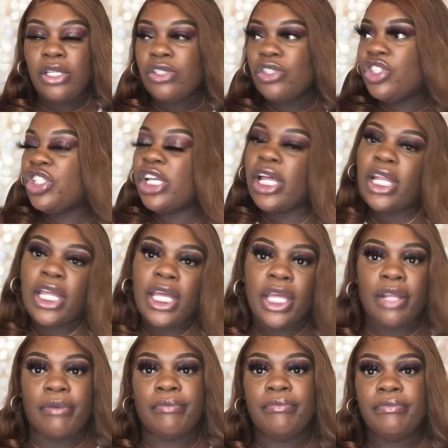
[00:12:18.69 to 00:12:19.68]

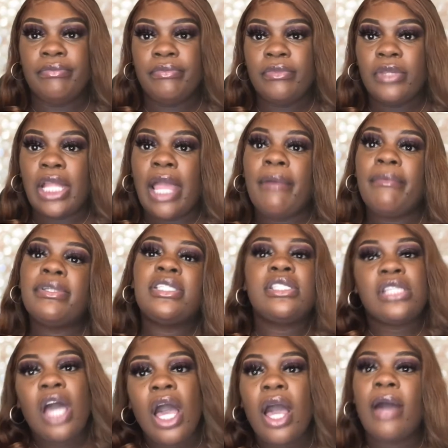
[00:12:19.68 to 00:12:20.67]
chilling, like,
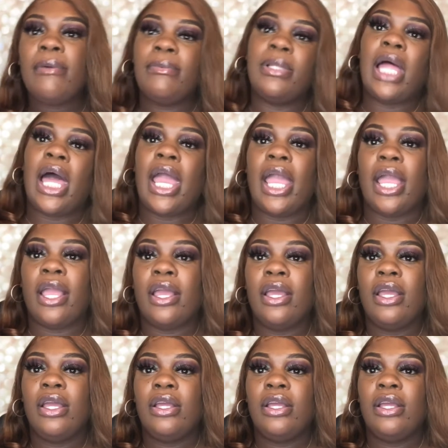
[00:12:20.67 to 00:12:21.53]
what's up, like,